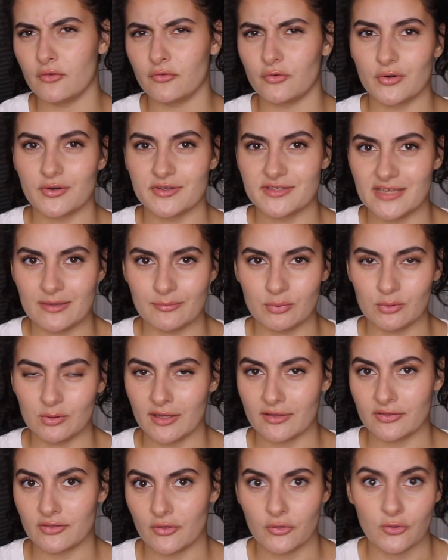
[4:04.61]
for example,
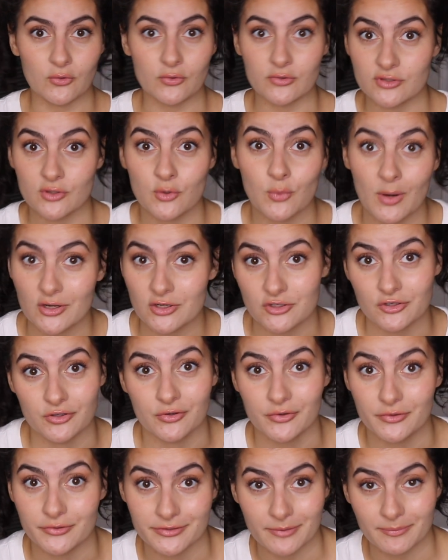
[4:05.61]
like the Thirst Quencher
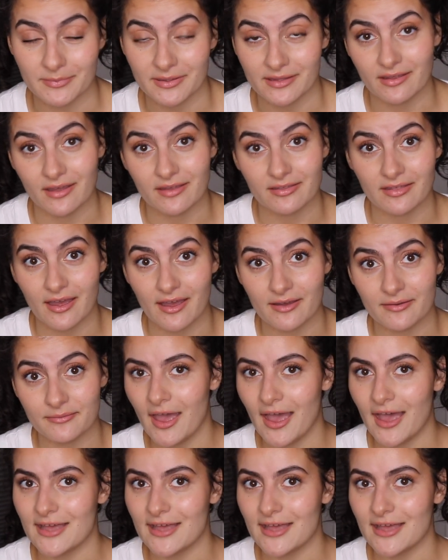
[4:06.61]
or something like that,